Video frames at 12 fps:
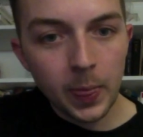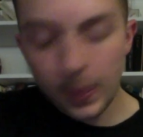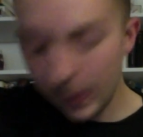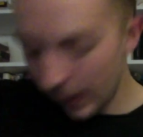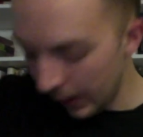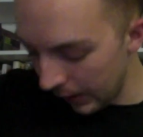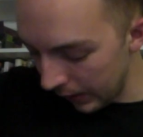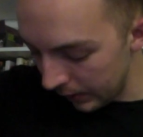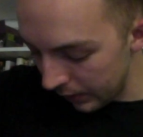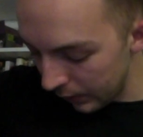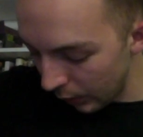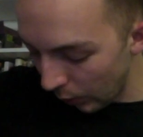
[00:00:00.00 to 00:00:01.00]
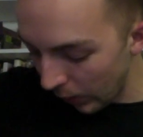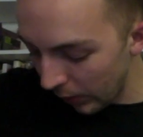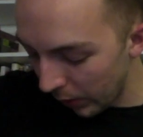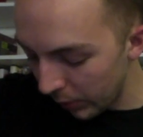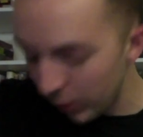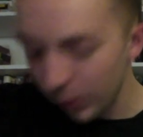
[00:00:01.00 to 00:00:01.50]
And what
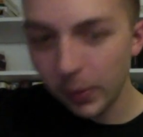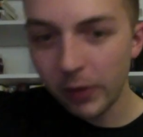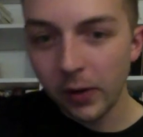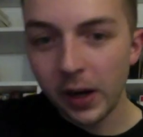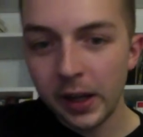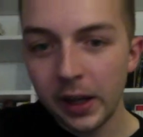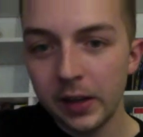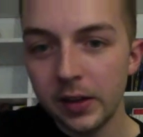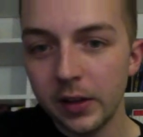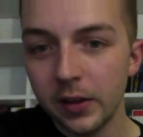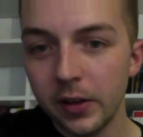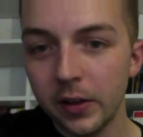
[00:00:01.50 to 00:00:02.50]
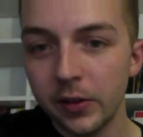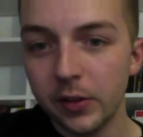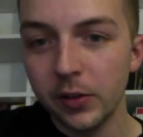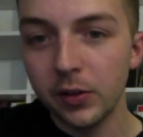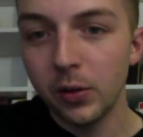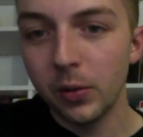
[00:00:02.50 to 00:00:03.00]
I'm doing with my right hand here is that you
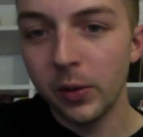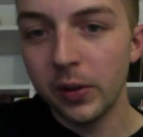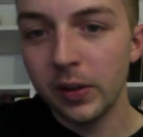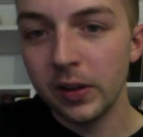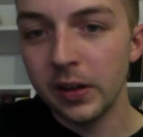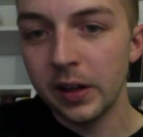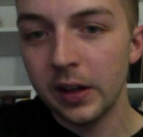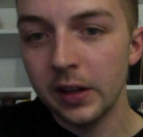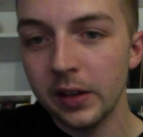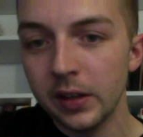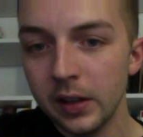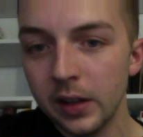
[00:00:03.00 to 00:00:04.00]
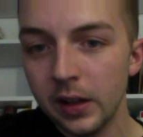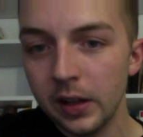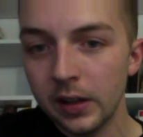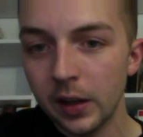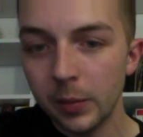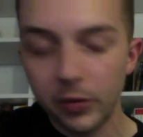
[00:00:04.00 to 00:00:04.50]
do it with an
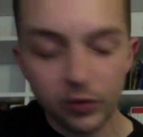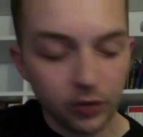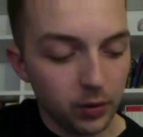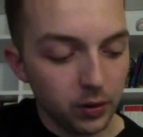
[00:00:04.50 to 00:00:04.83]
upstroke.